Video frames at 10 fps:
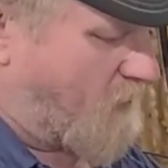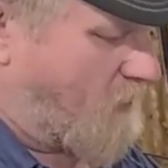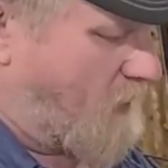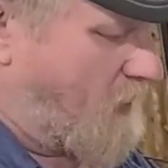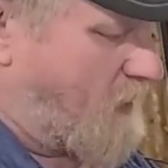
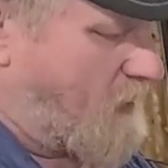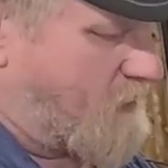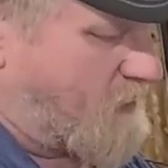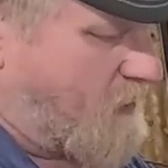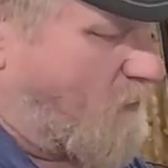so it
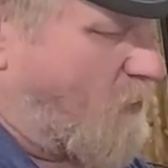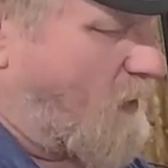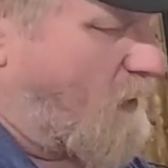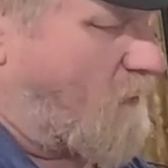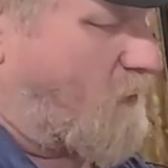is
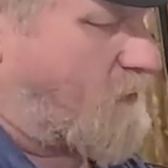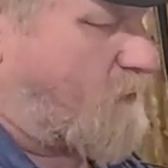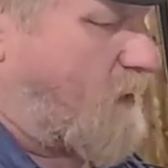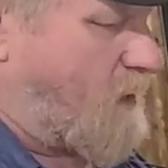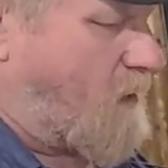somewhat what
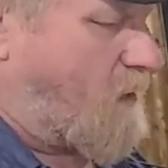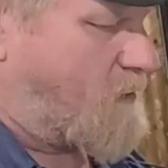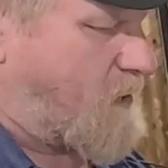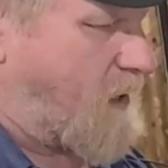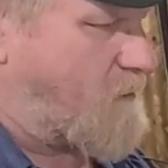you want to
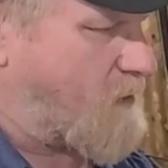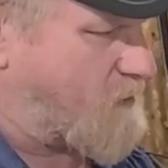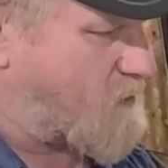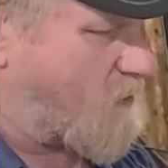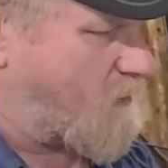call time
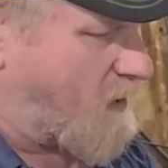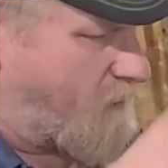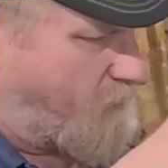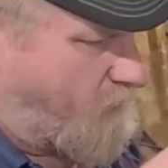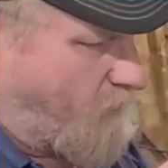
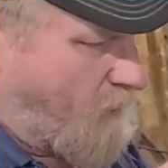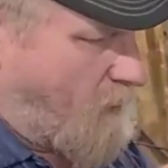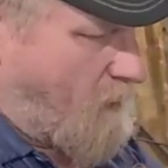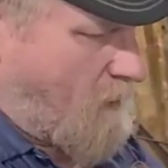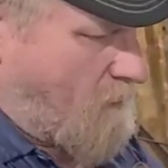consuming,
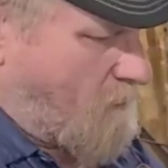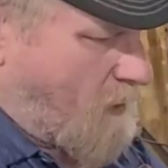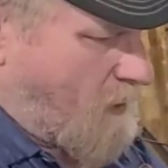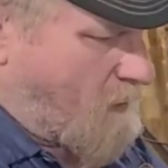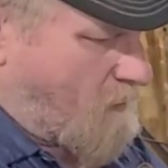
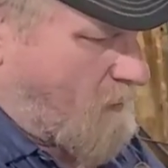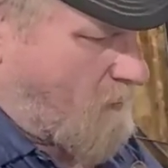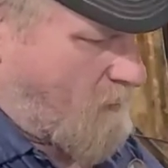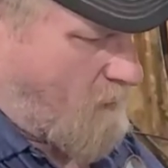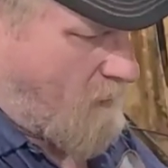but
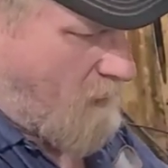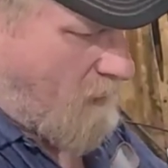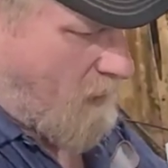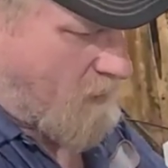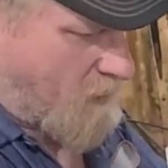
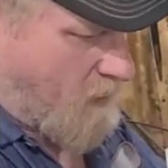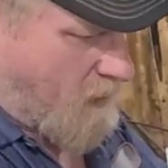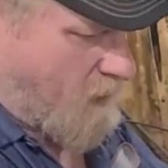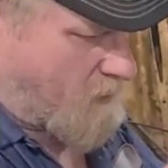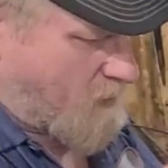I try
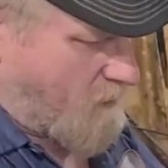to get